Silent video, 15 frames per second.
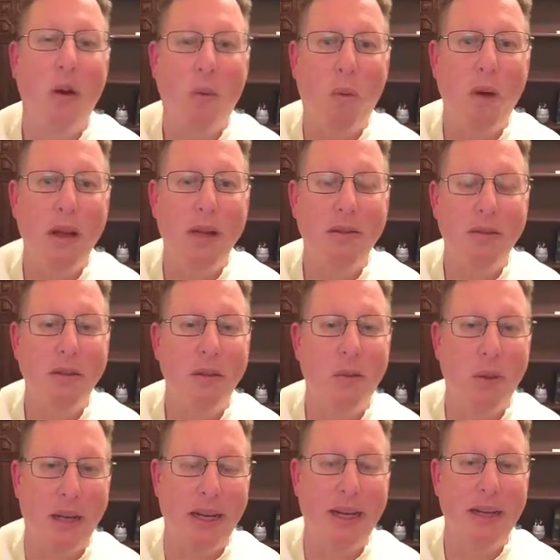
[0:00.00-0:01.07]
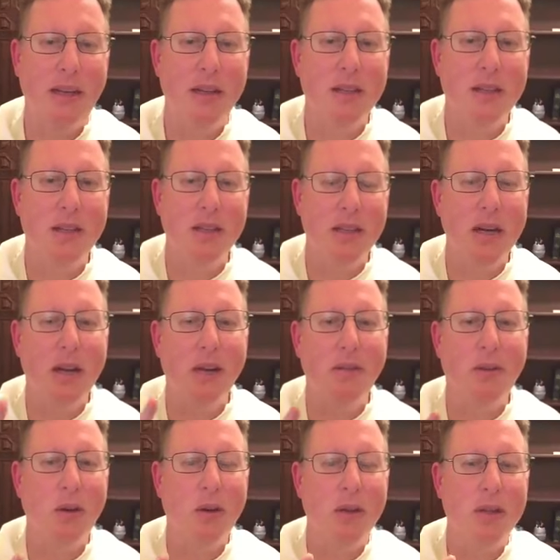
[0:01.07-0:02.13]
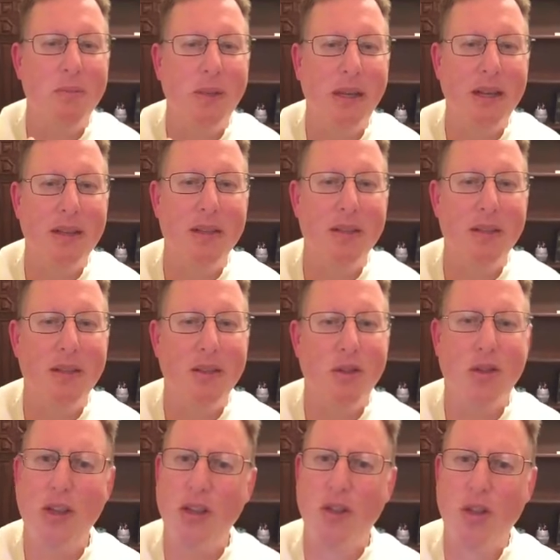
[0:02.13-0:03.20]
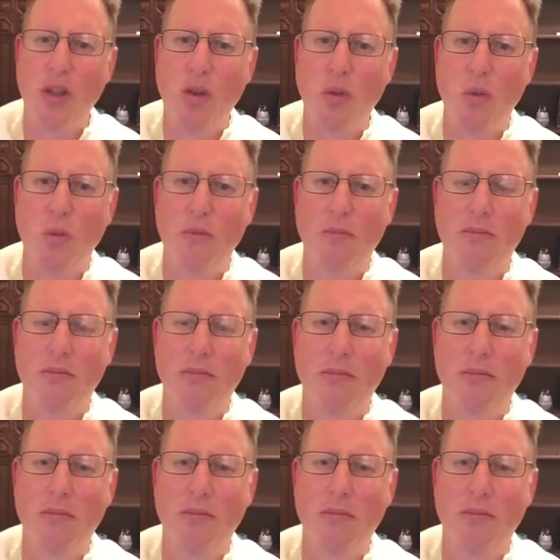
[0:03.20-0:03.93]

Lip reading: One way is it's narrow focus because it's just you.